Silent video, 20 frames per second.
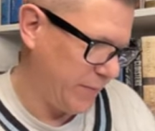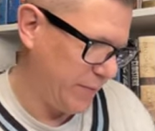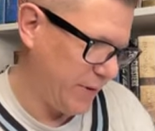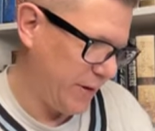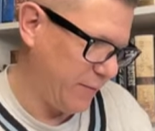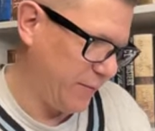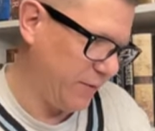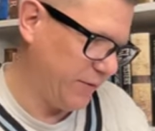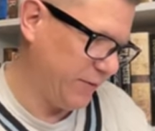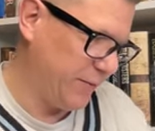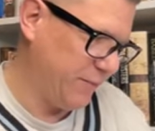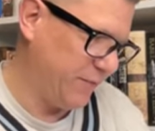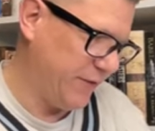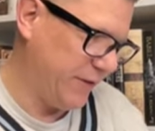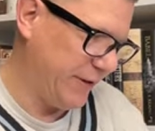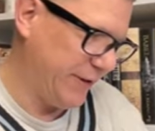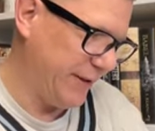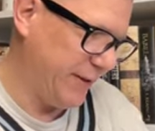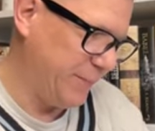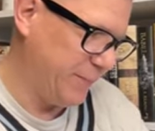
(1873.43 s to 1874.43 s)
That wasn't
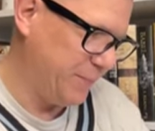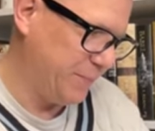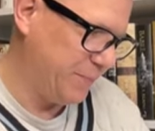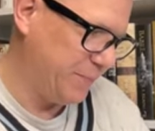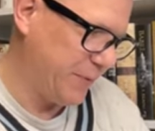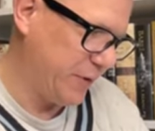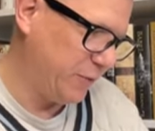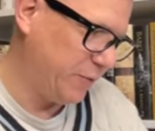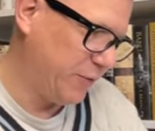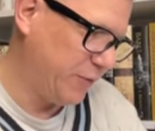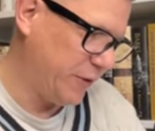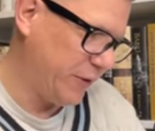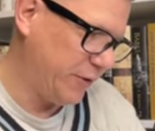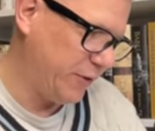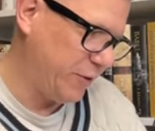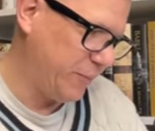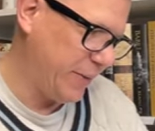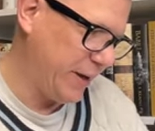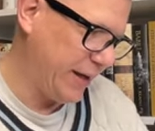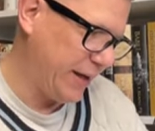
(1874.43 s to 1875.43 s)
funny. It was
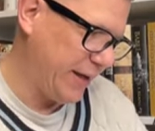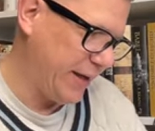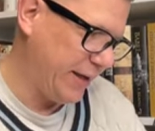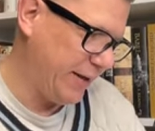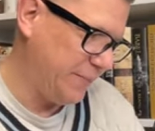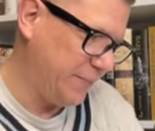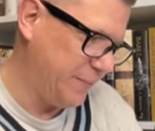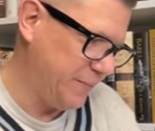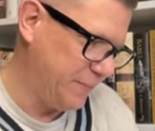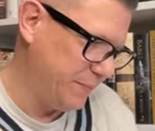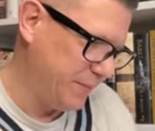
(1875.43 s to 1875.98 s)
funnier in my head.